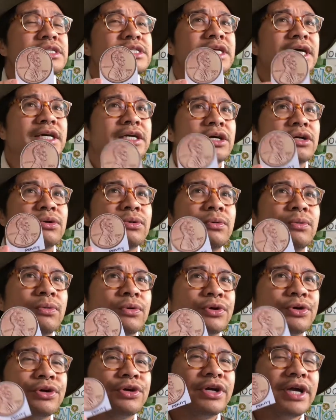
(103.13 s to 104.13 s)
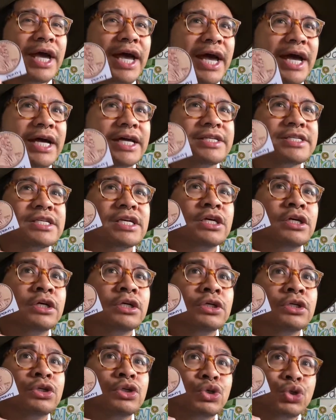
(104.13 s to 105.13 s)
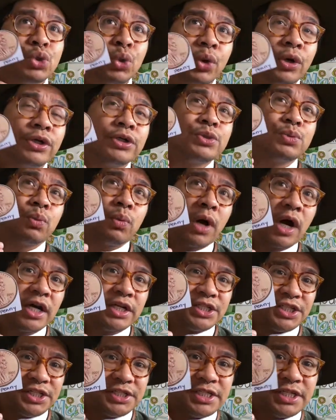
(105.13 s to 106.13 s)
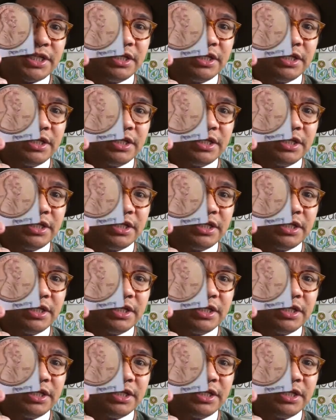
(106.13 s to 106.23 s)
like, a quarter has George Washington